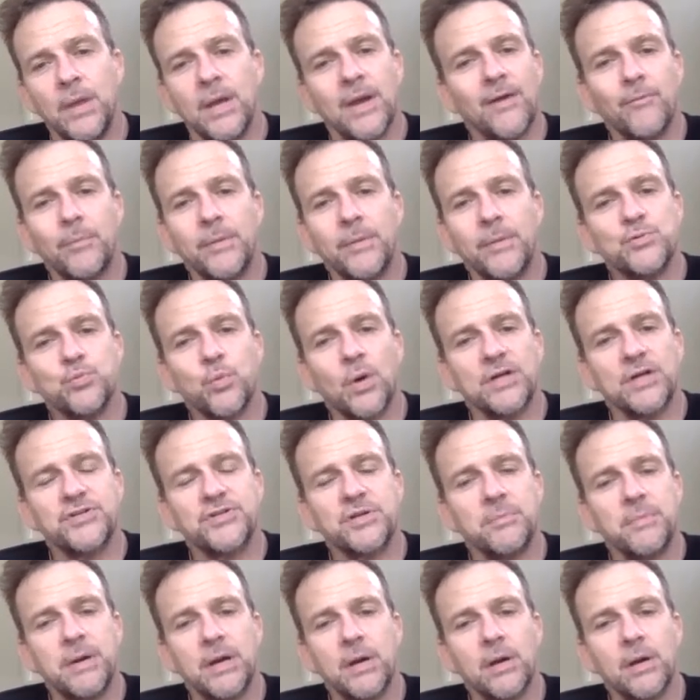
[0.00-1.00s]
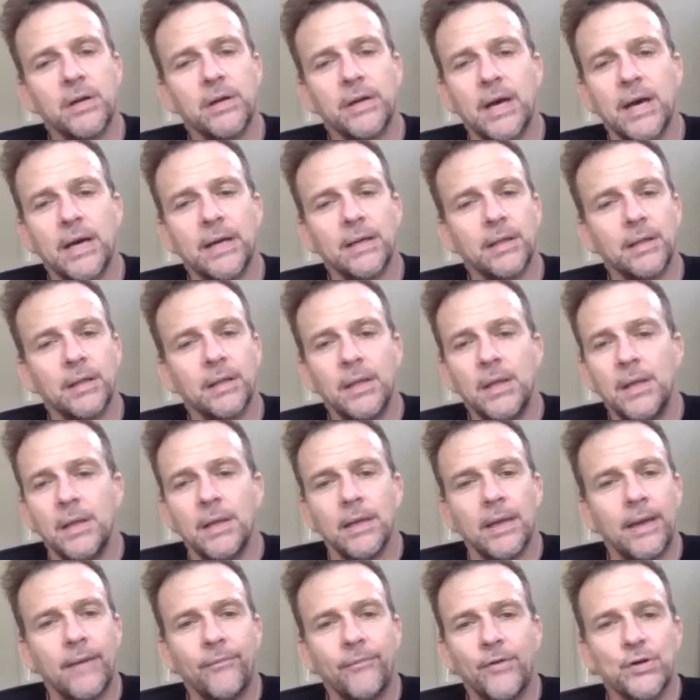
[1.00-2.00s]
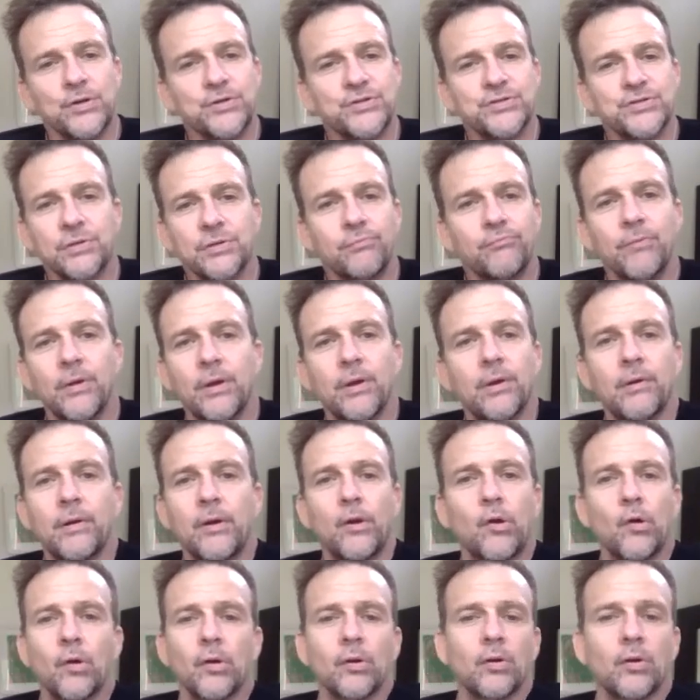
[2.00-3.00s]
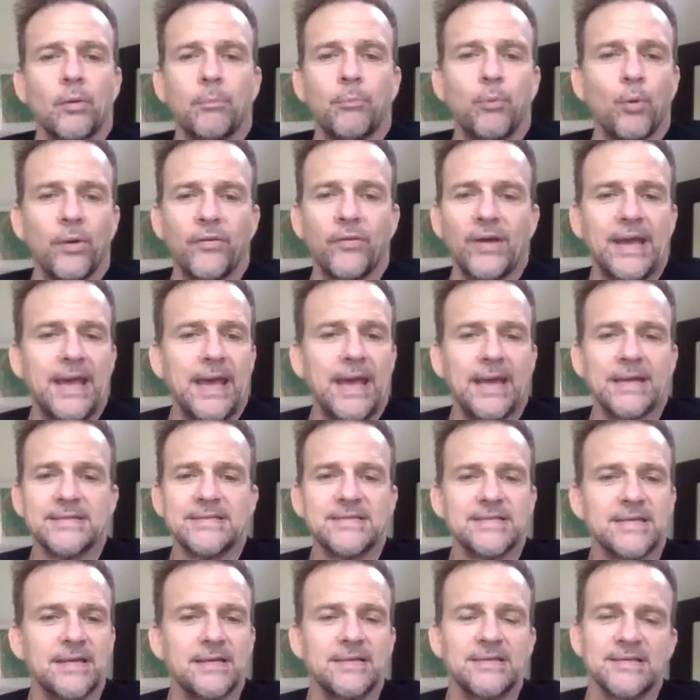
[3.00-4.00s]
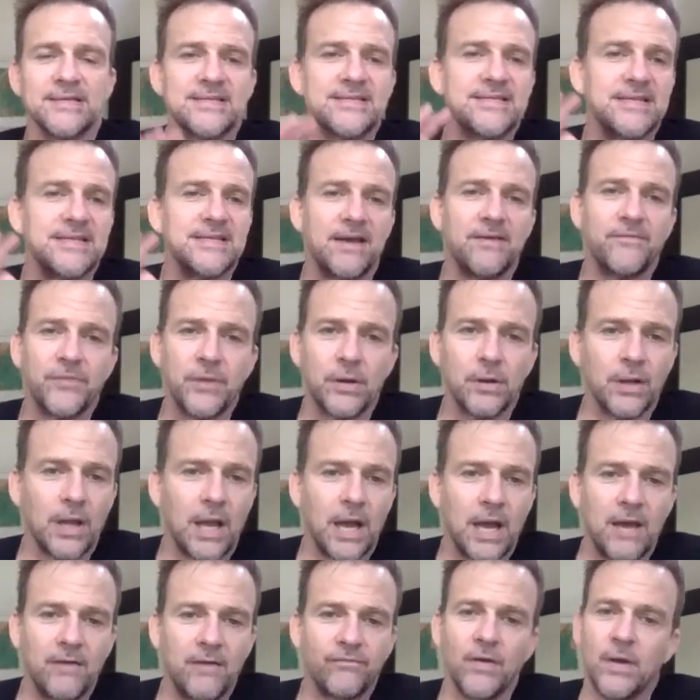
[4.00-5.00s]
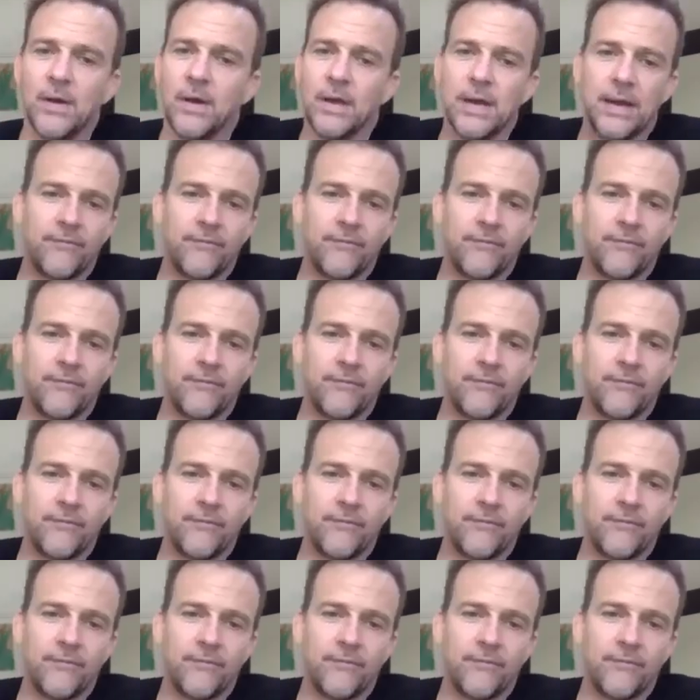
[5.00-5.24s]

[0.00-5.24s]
Everybody's watching American Idol, and there's a, a girl or a boy that can't sing to save their life,